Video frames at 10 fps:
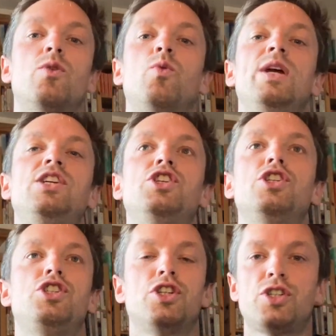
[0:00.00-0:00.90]
We should
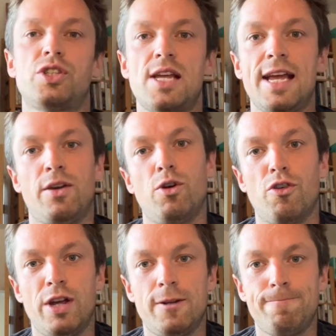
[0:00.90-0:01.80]
just
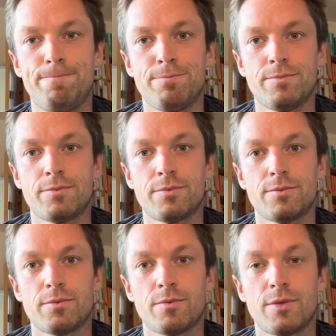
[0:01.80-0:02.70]
ignore it.
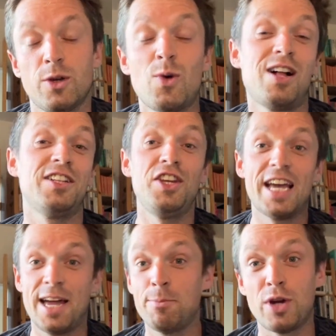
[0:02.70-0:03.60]
Well, you
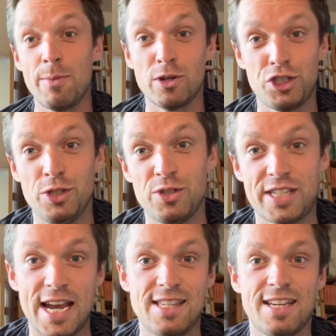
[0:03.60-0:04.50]
can pretty much use
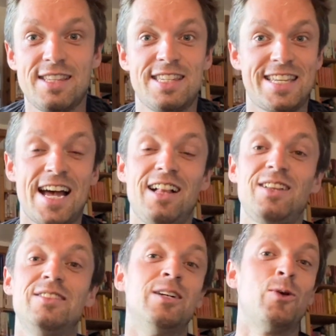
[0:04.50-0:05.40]
data to
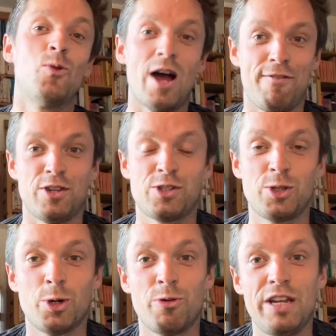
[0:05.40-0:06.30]
tell whatever
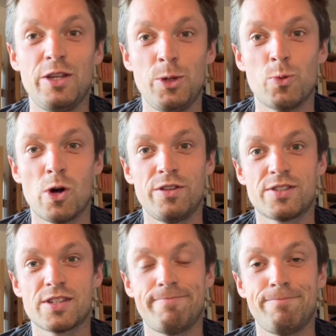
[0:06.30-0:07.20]
story you
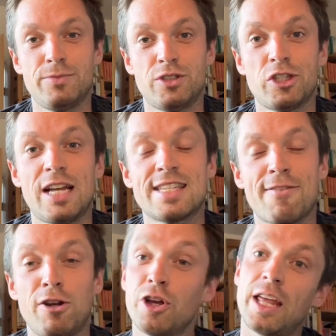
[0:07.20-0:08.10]
want. So let's have
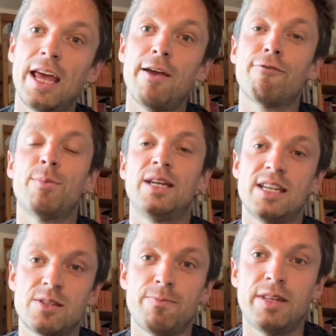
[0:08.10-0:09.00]
a look at it from a
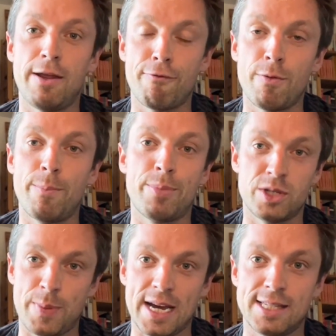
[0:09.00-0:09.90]
different
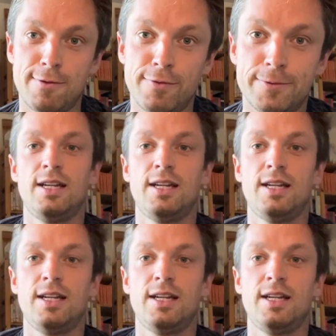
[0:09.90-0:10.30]
perspective.